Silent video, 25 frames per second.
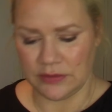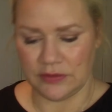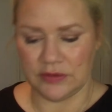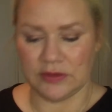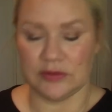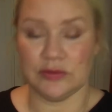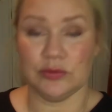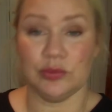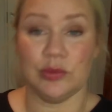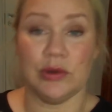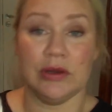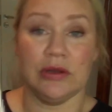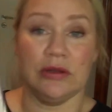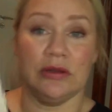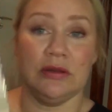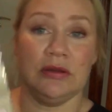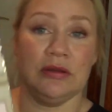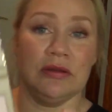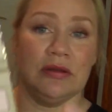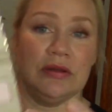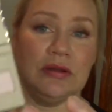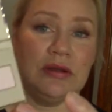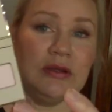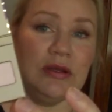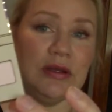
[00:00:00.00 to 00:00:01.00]
this one,
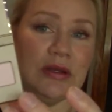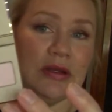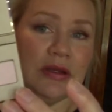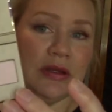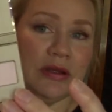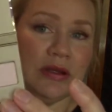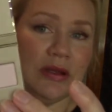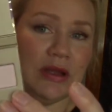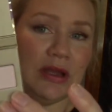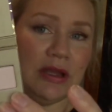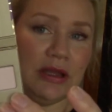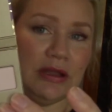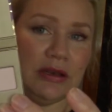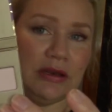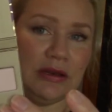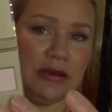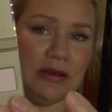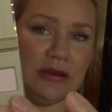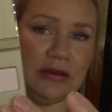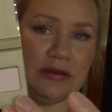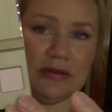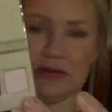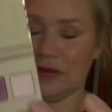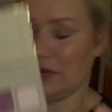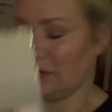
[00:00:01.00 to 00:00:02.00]

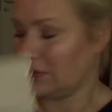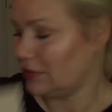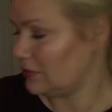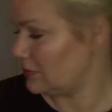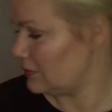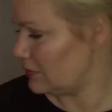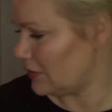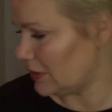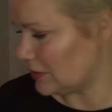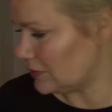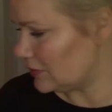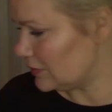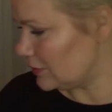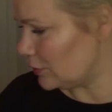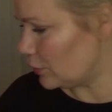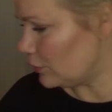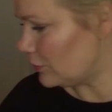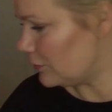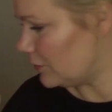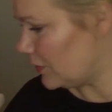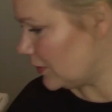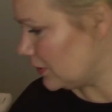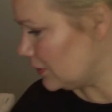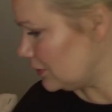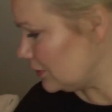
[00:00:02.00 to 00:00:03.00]
and that's no
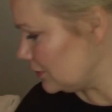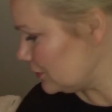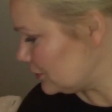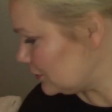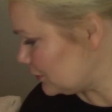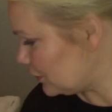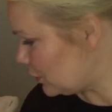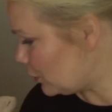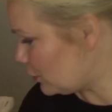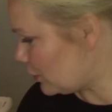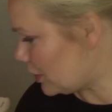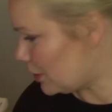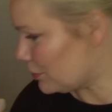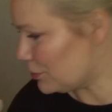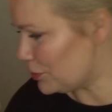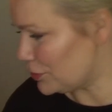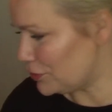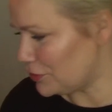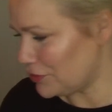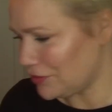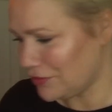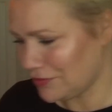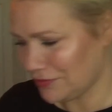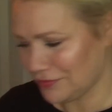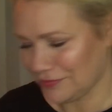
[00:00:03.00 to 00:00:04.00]
fun. So I'm
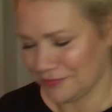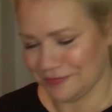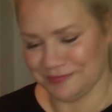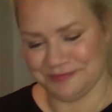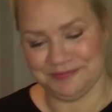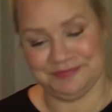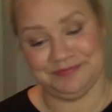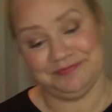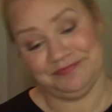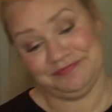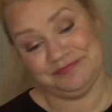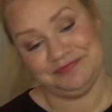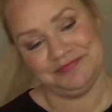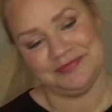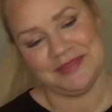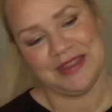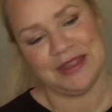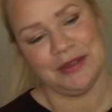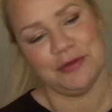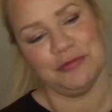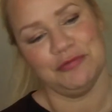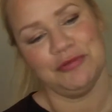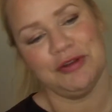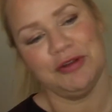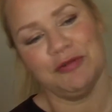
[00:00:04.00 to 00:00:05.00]
gonna
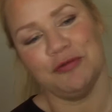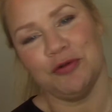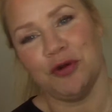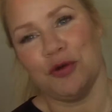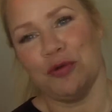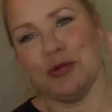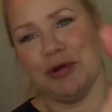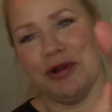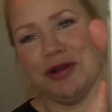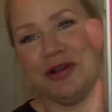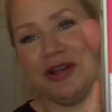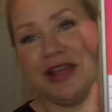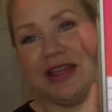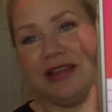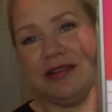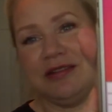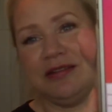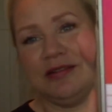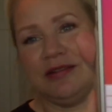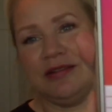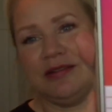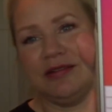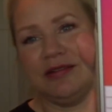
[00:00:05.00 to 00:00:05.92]
re-roll again.